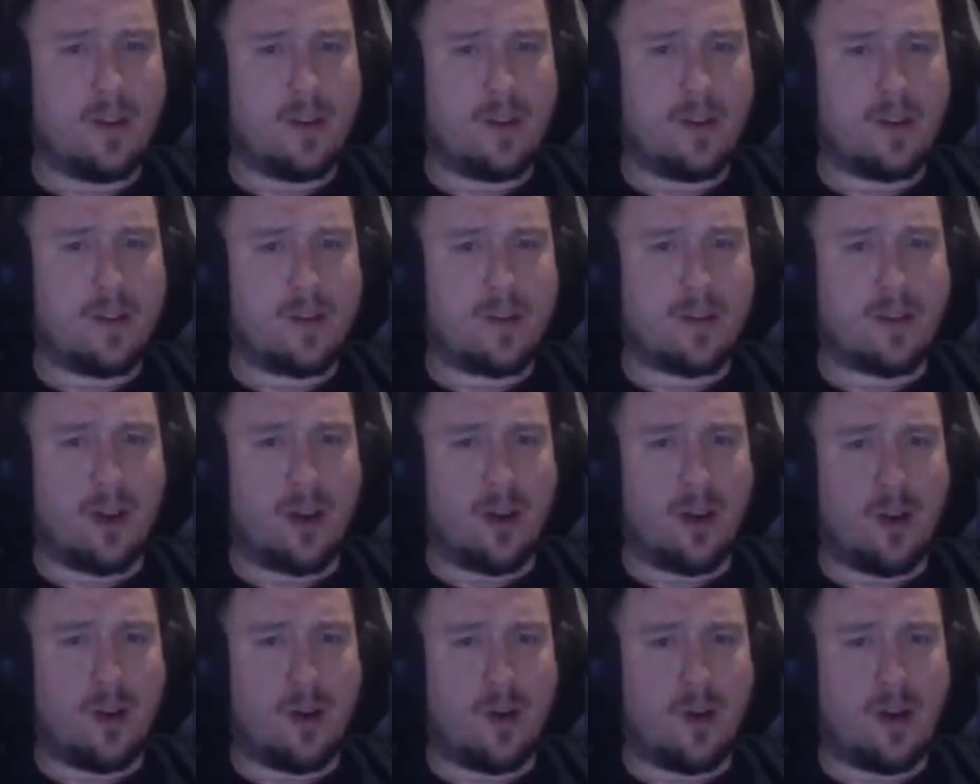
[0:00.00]

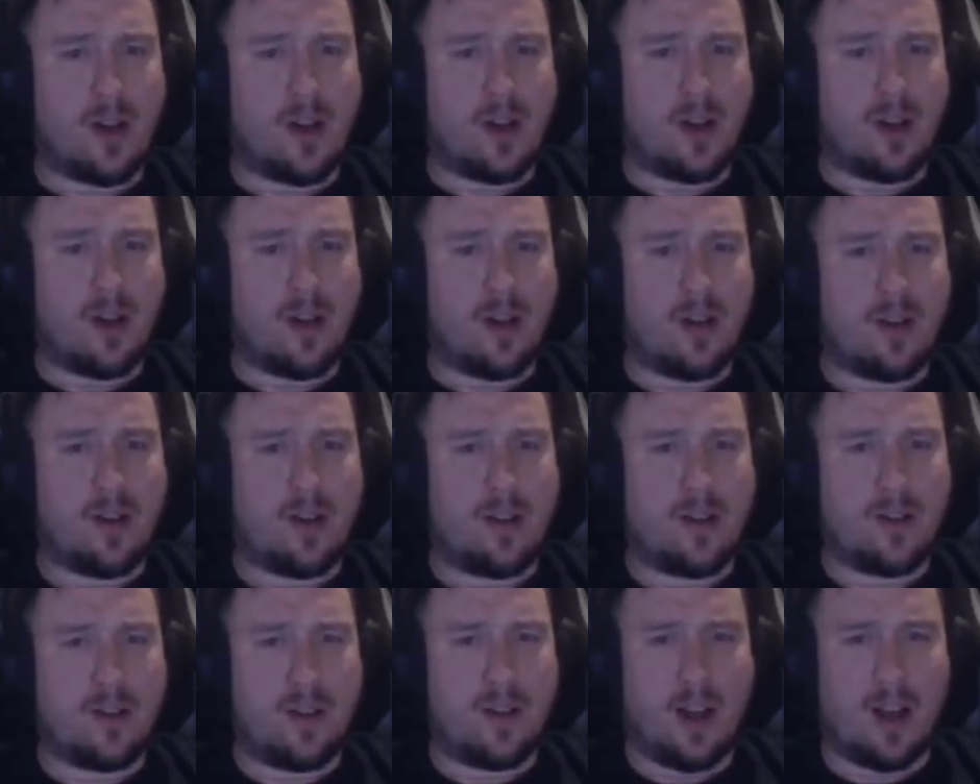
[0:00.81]
So,
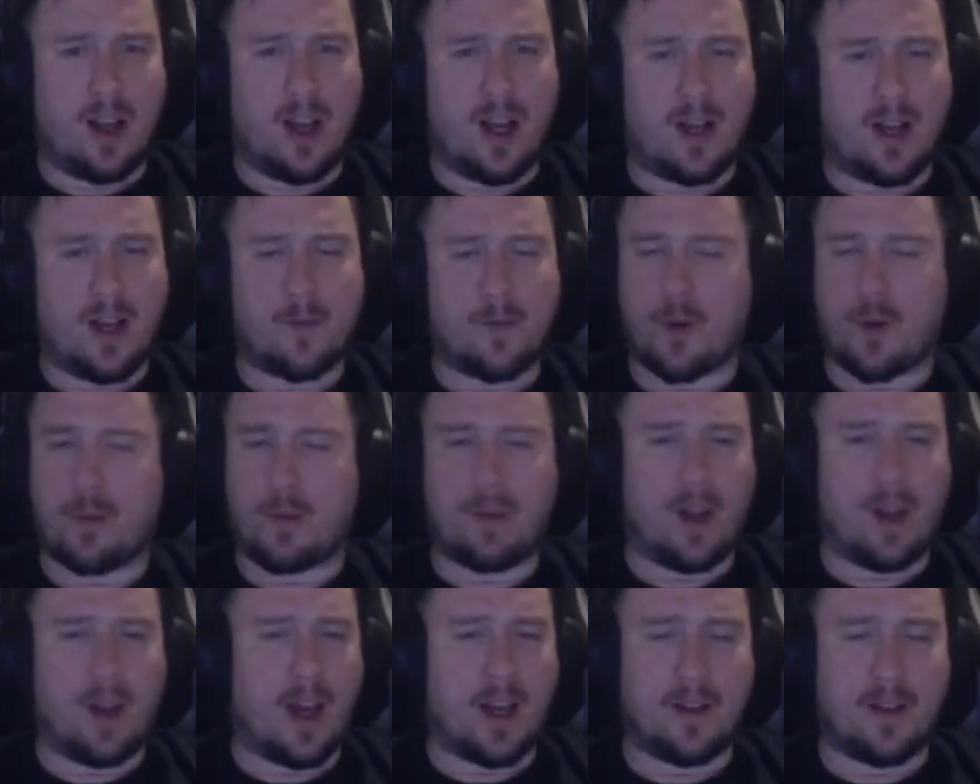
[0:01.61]
a lot of
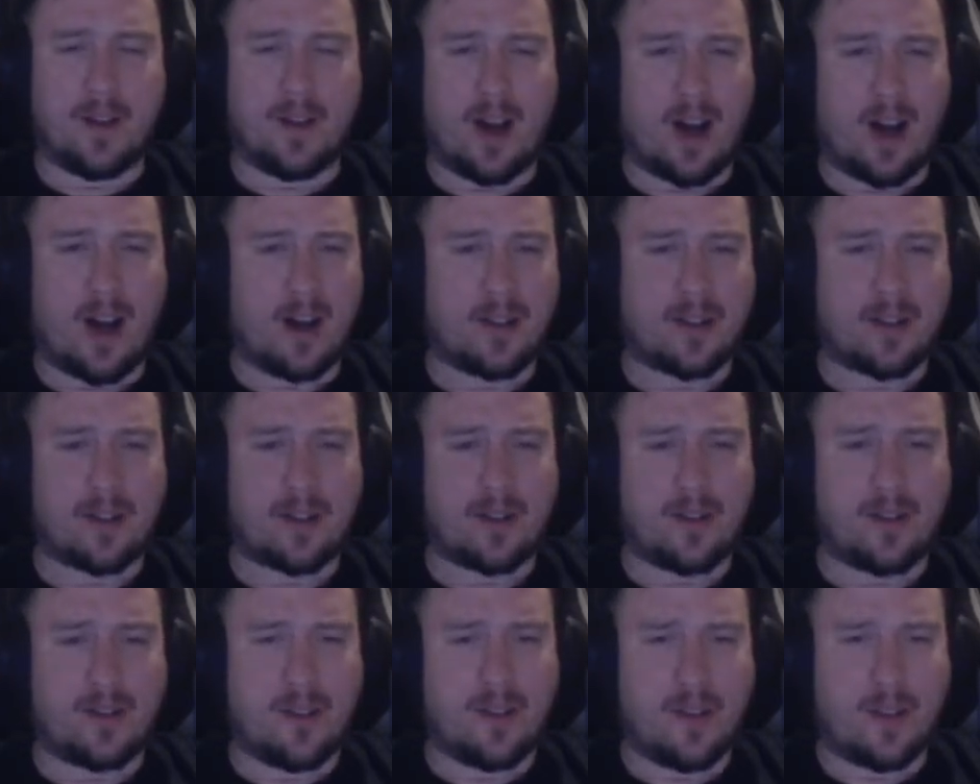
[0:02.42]
replying
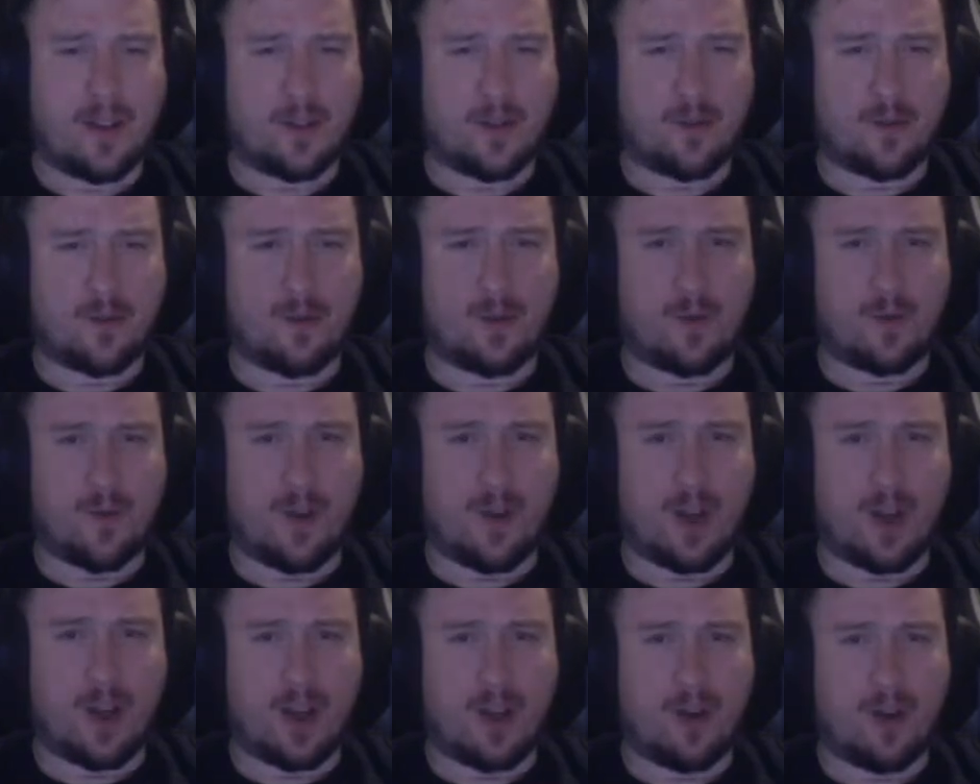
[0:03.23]
dots. That's what's
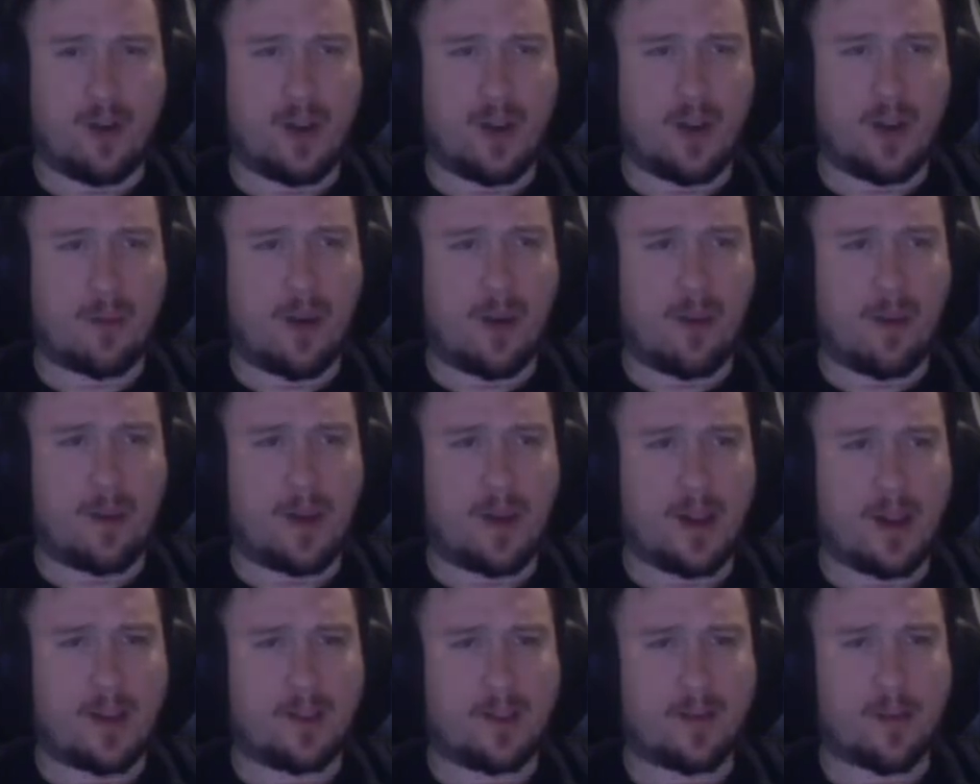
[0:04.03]
really annoying about
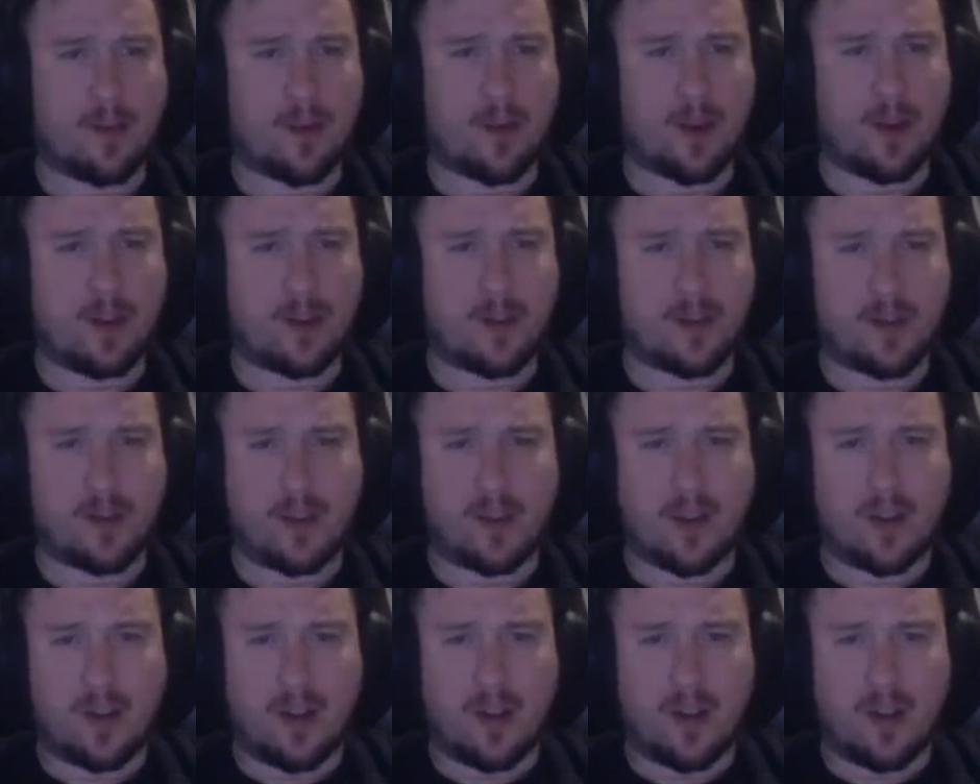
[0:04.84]
playing Priest.